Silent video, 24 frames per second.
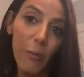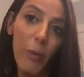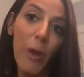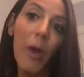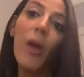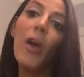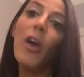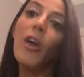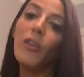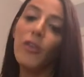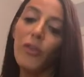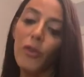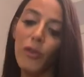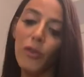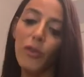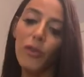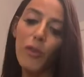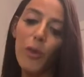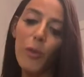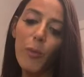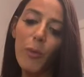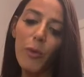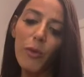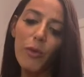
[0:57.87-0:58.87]
So super,
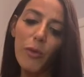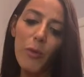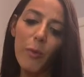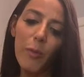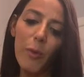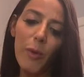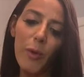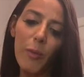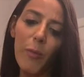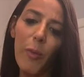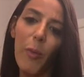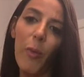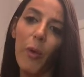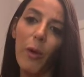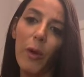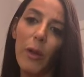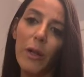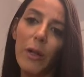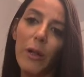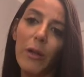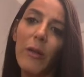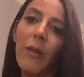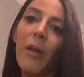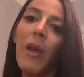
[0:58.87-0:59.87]
super important,
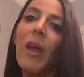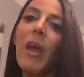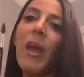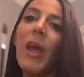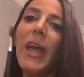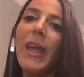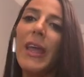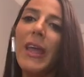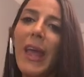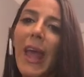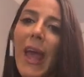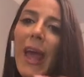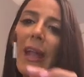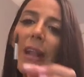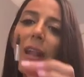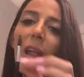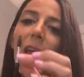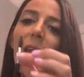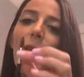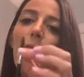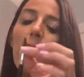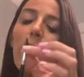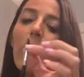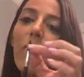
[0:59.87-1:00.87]
get a
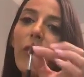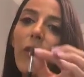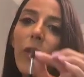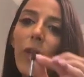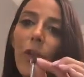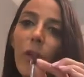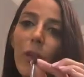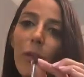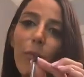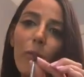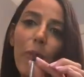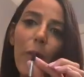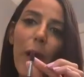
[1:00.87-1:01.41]
really good brow